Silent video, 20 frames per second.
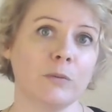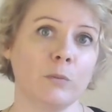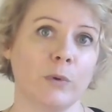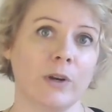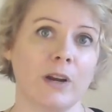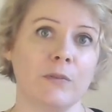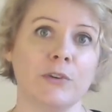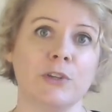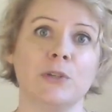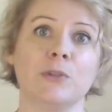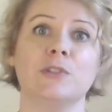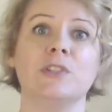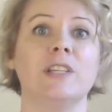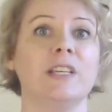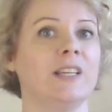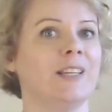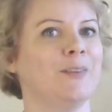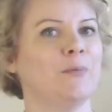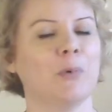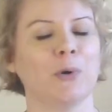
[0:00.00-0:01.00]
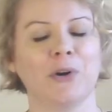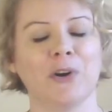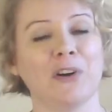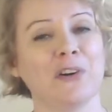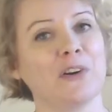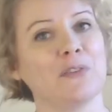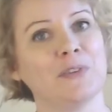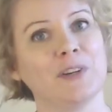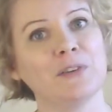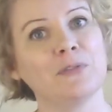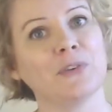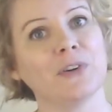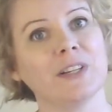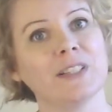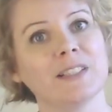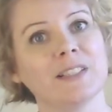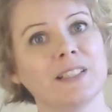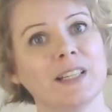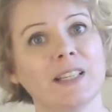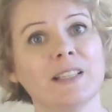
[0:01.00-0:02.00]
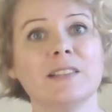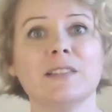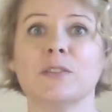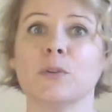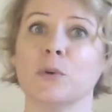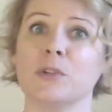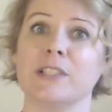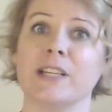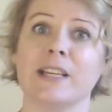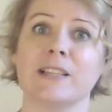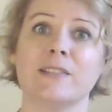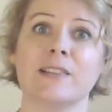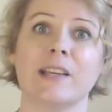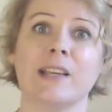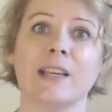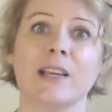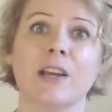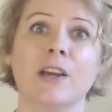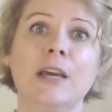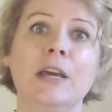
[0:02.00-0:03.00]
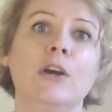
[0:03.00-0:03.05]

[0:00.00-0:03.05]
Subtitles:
Whenever you see pornography, for instance, or dancing,